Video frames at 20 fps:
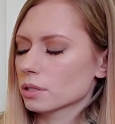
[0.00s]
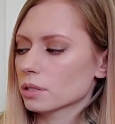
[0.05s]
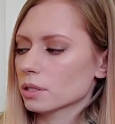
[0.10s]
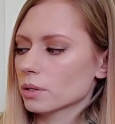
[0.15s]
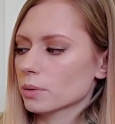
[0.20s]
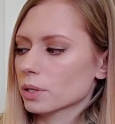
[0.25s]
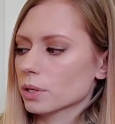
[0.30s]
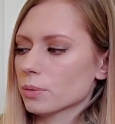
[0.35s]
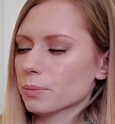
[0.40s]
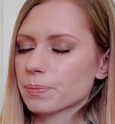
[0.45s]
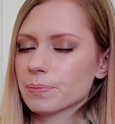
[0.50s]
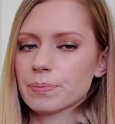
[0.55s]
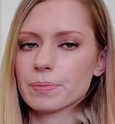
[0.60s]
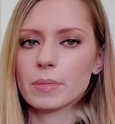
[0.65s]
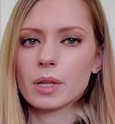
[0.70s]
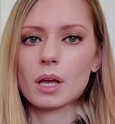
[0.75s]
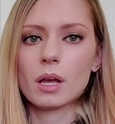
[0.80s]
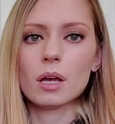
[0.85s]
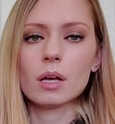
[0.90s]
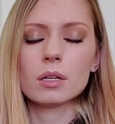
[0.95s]
There we go.
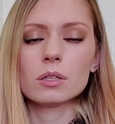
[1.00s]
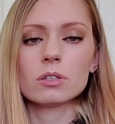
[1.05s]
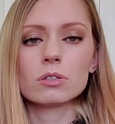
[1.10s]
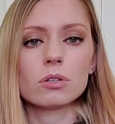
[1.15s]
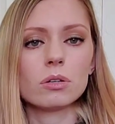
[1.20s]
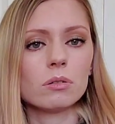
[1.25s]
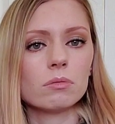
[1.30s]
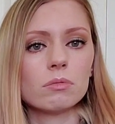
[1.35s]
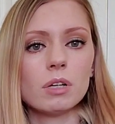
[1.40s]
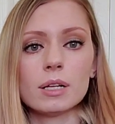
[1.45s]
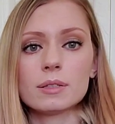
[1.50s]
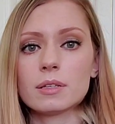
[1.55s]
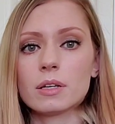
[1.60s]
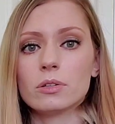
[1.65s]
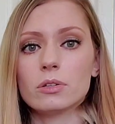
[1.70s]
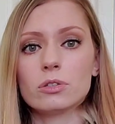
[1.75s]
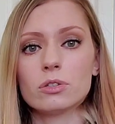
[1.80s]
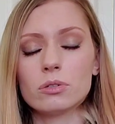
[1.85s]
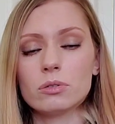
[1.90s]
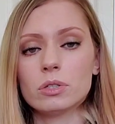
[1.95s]
So that's how
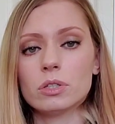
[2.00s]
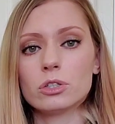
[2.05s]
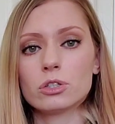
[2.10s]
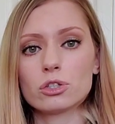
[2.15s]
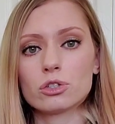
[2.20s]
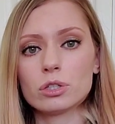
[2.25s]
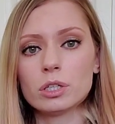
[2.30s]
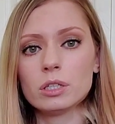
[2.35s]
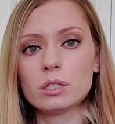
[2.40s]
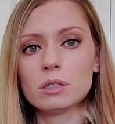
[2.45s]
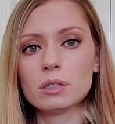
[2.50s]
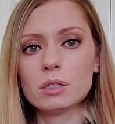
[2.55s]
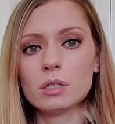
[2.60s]
you tune each string.